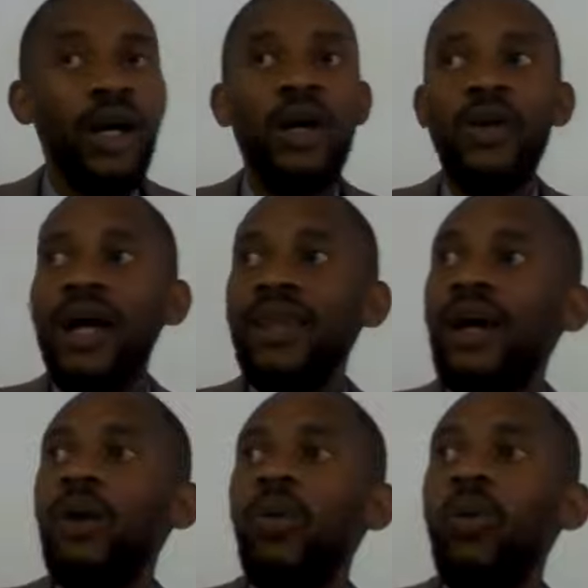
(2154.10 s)
Rather,
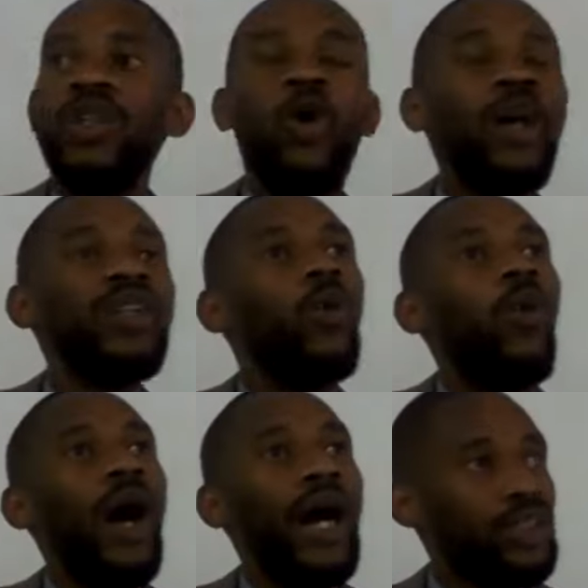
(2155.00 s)
what God
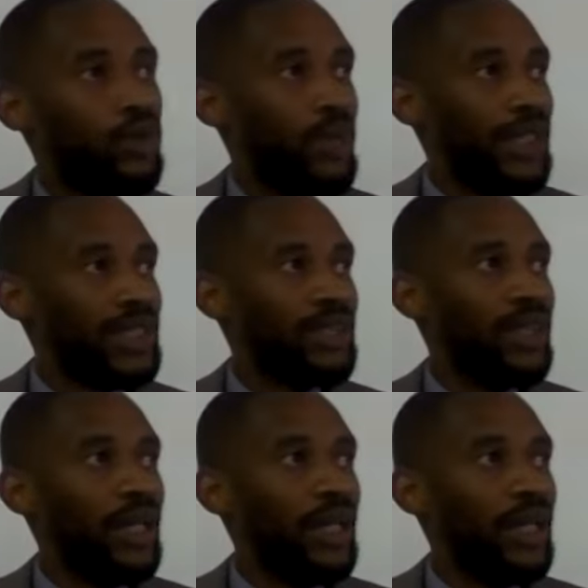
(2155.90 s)
requires from us